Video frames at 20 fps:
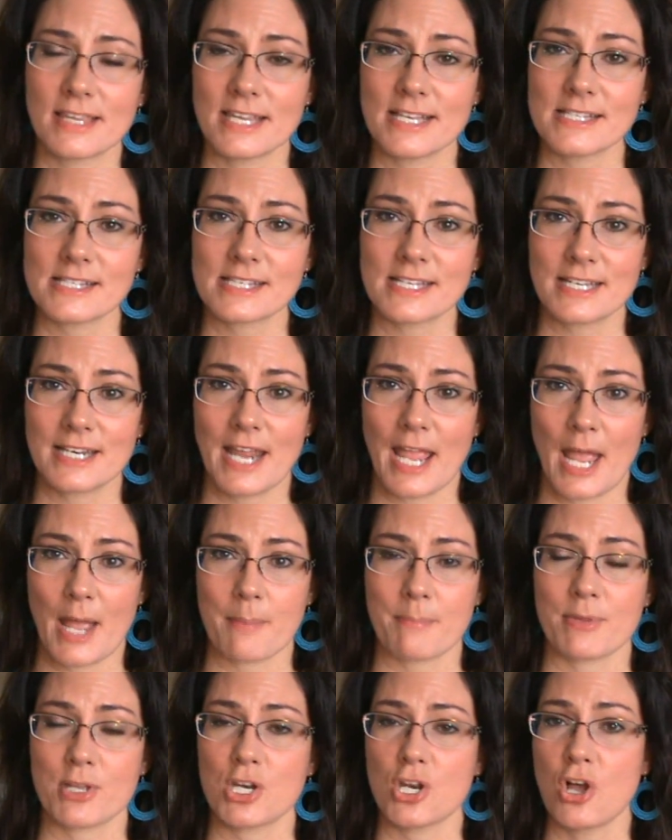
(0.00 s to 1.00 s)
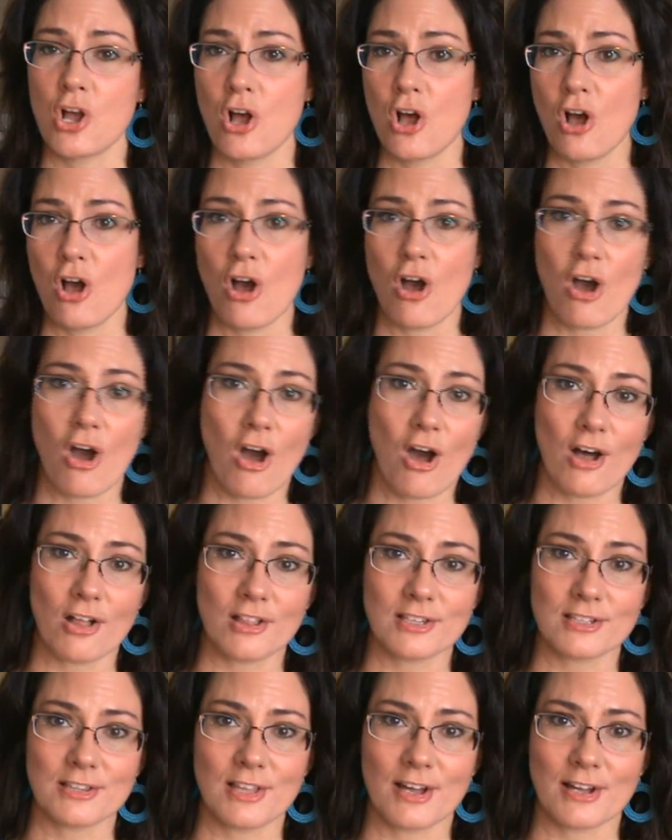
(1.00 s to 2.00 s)
things can happen
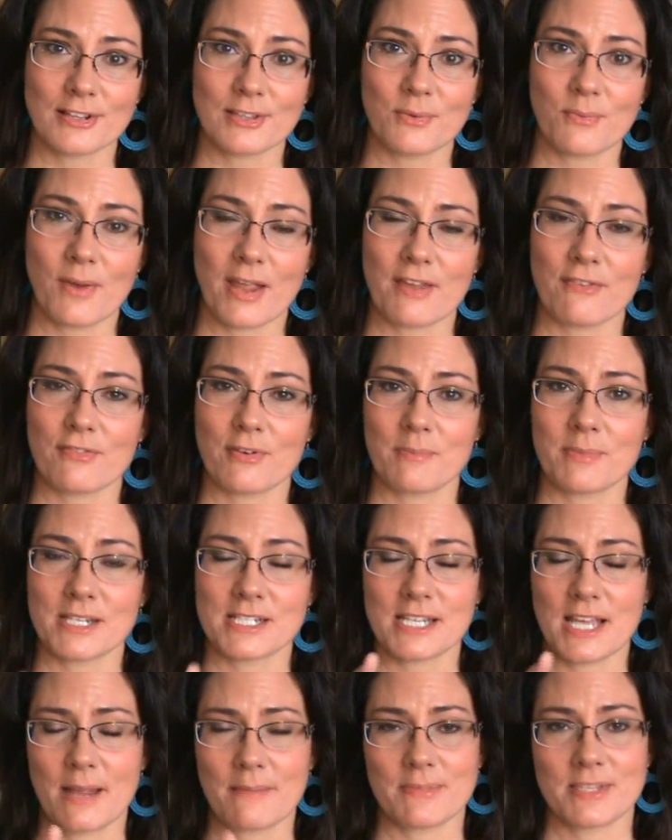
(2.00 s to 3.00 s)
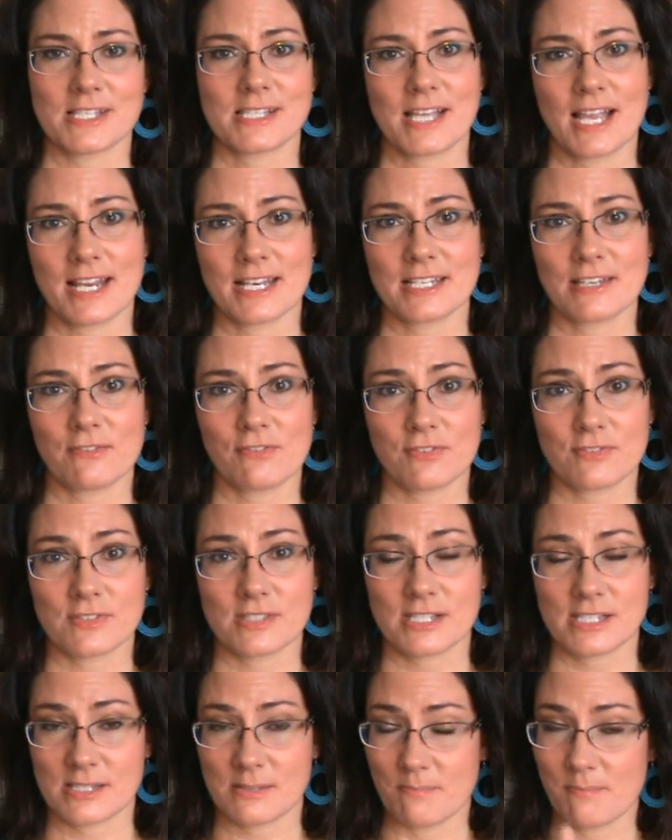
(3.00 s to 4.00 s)
all along the way from the time the
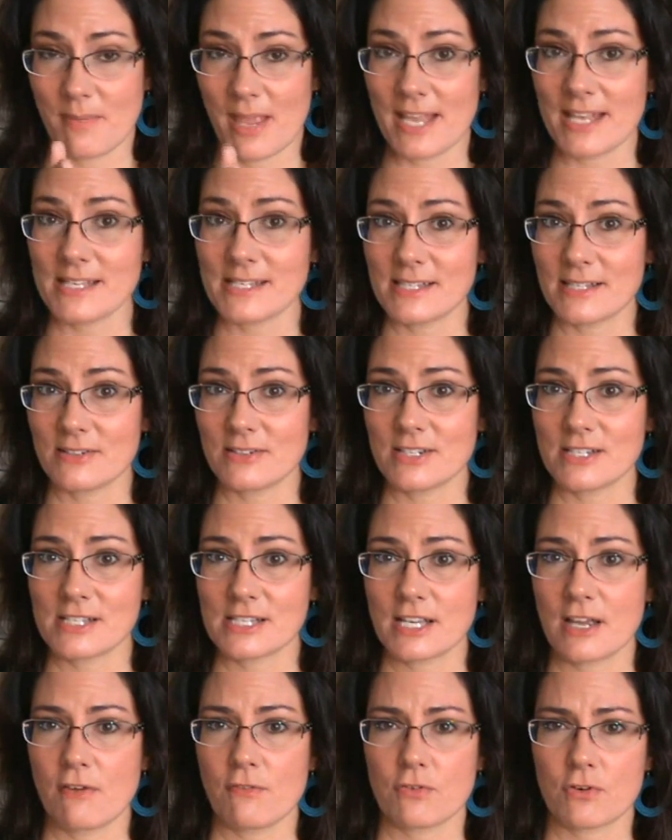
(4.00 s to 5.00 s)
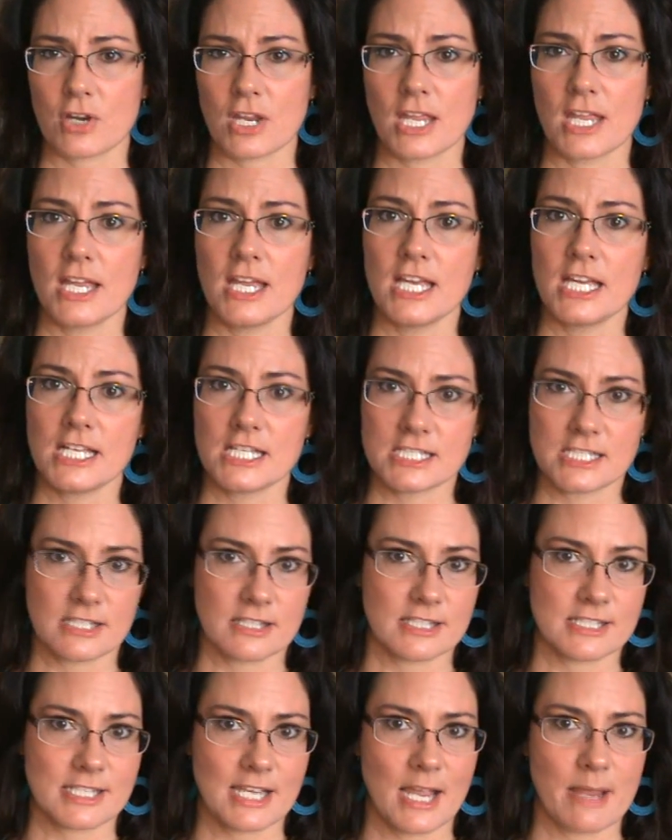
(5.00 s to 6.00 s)
scientist makes their discovery
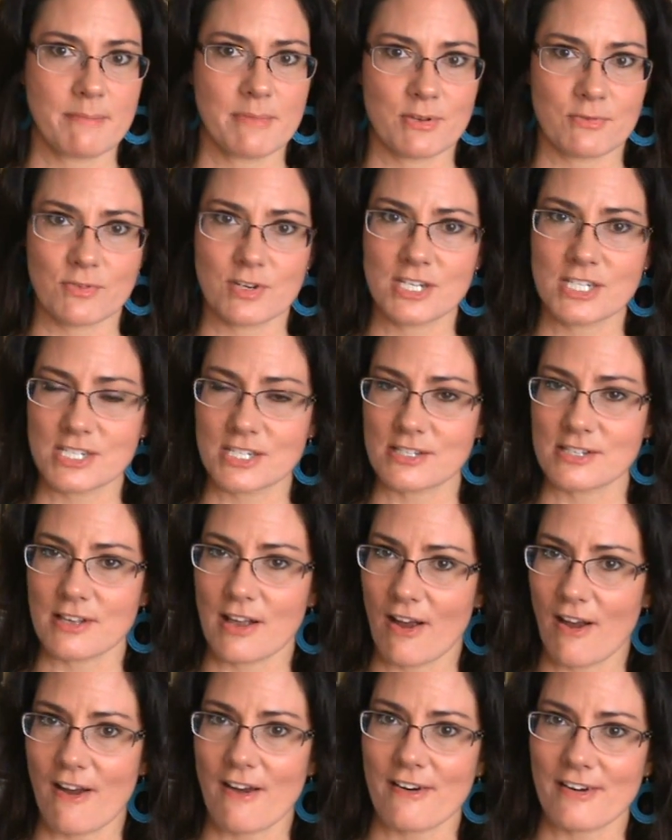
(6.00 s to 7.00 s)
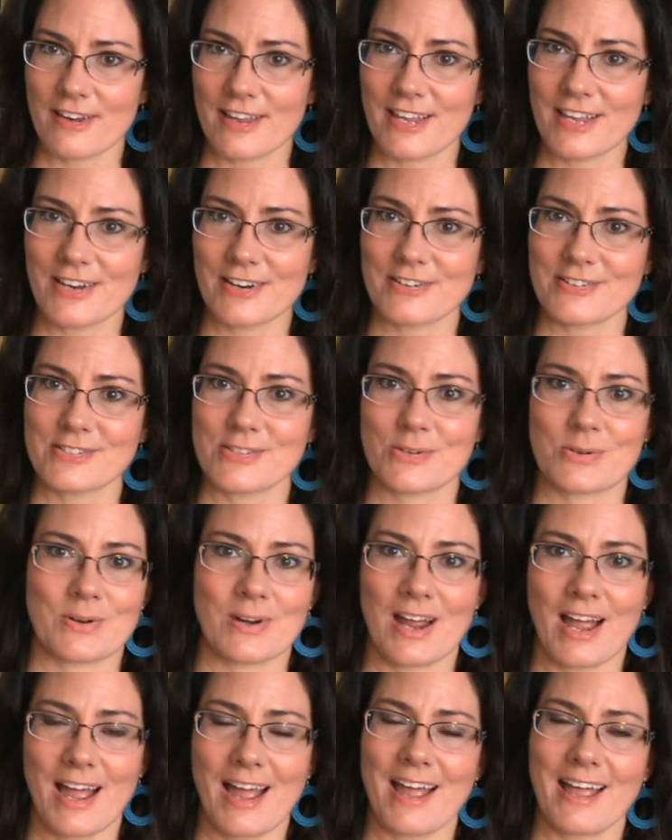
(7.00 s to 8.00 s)
till the time it reaches our ears
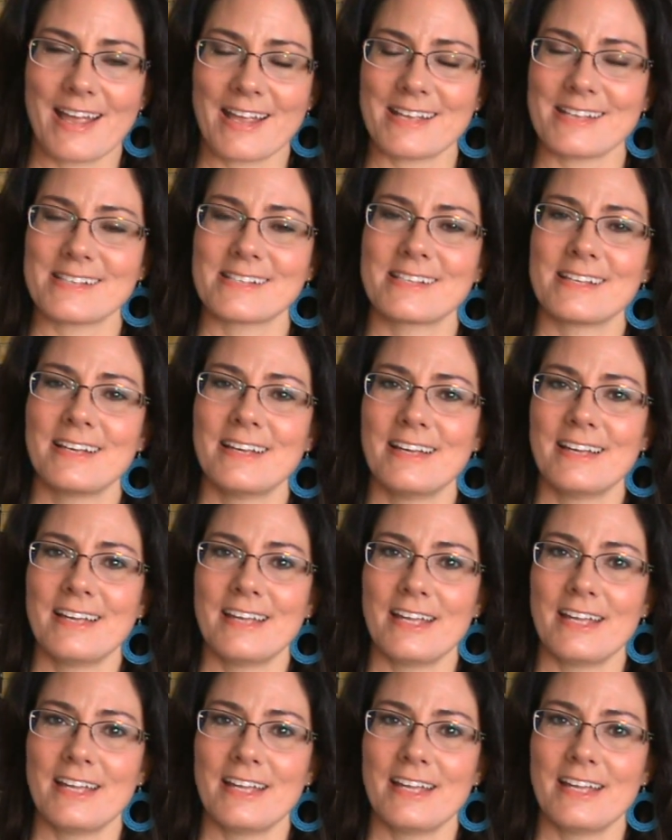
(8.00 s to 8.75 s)
or eyes